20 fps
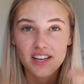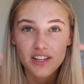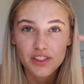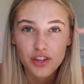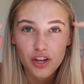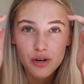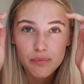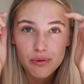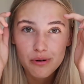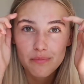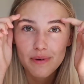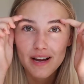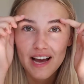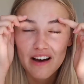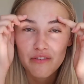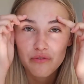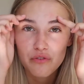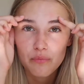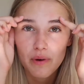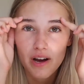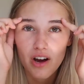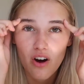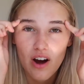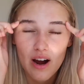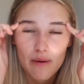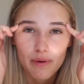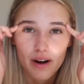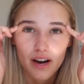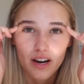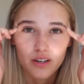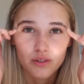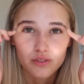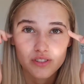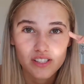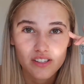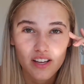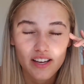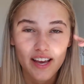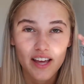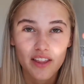the only problem I have with my eyebrows
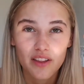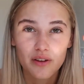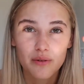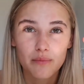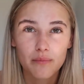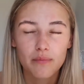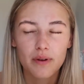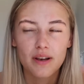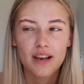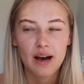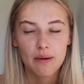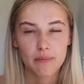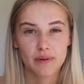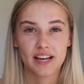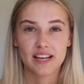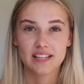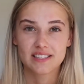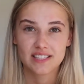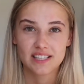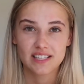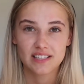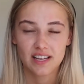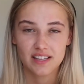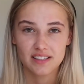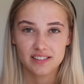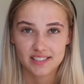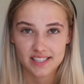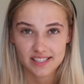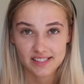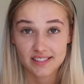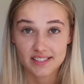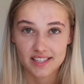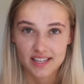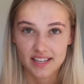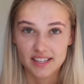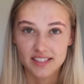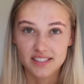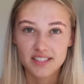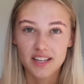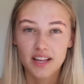is I get them laminated and
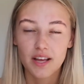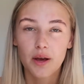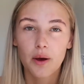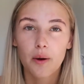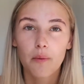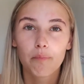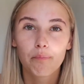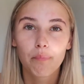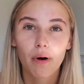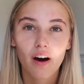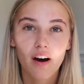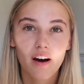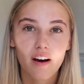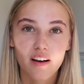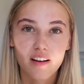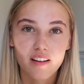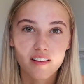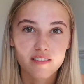tinted but